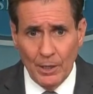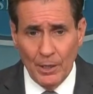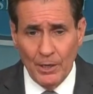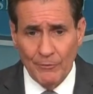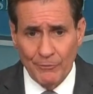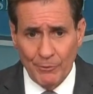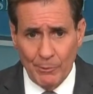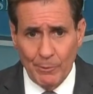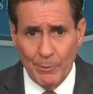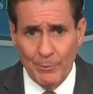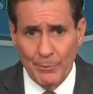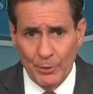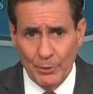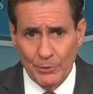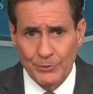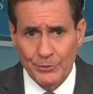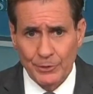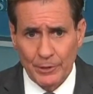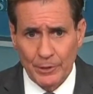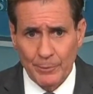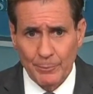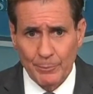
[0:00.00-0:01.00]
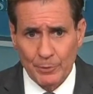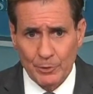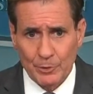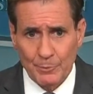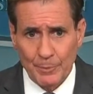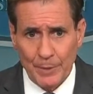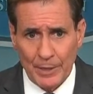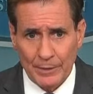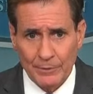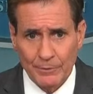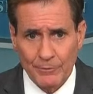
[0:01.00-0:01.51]
From a military
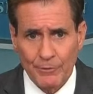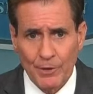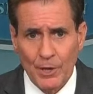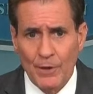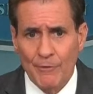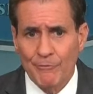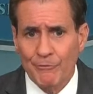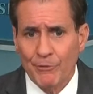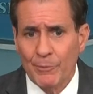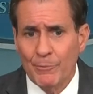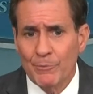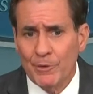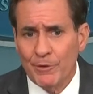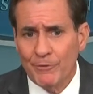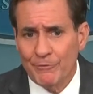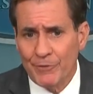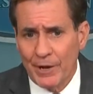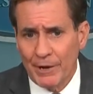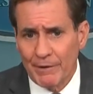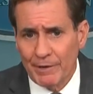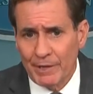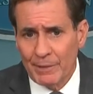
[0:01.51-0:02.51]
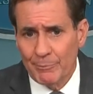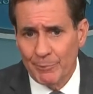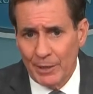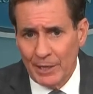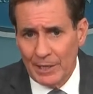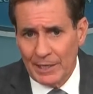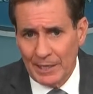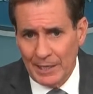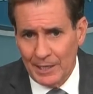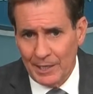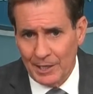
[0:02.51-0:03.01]
perspective. From the very
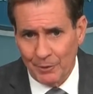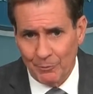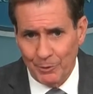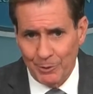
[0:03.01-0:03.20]
beginning,